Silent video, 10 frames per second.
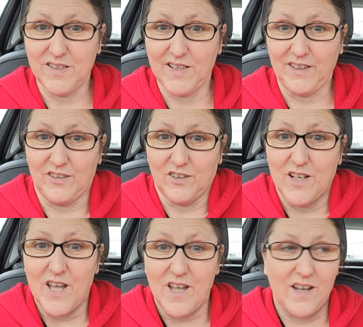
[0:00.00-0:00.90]

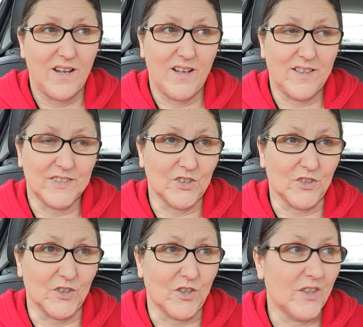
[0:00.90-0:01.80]
don't
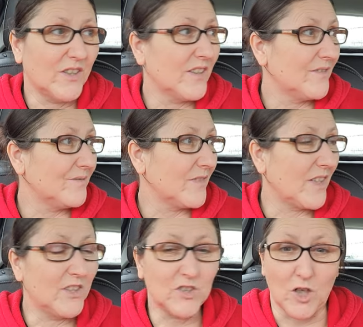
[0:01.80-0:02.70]
know.
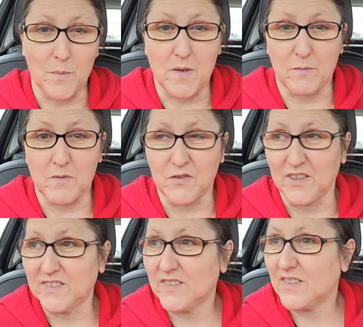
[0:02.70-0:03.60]
I used to copy off my
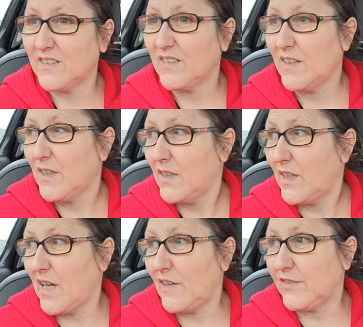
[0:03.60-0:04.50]
friends
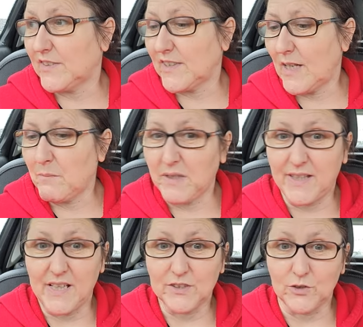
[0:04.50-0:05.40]
half the time, but you
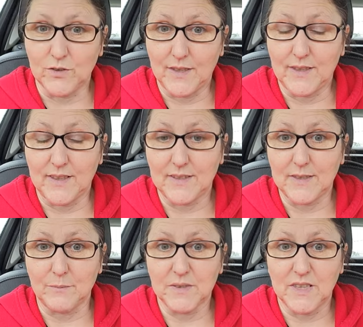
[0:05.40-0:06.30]
can't do that in
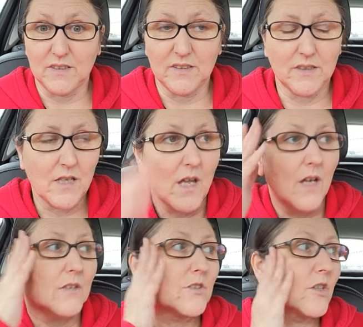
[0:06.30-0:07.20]
exams, can you?
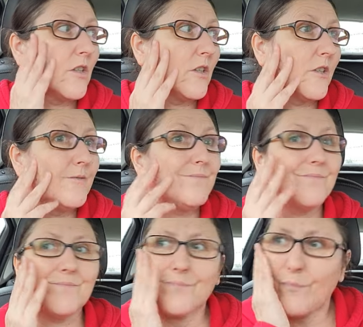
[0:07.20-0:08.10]
So...
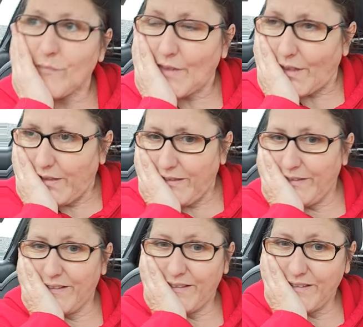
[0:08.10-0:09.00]

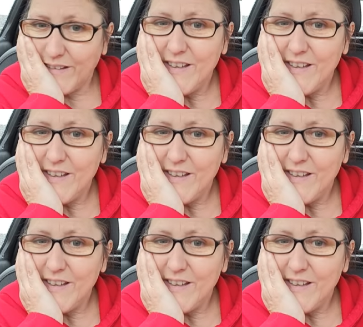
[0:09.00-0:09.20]
I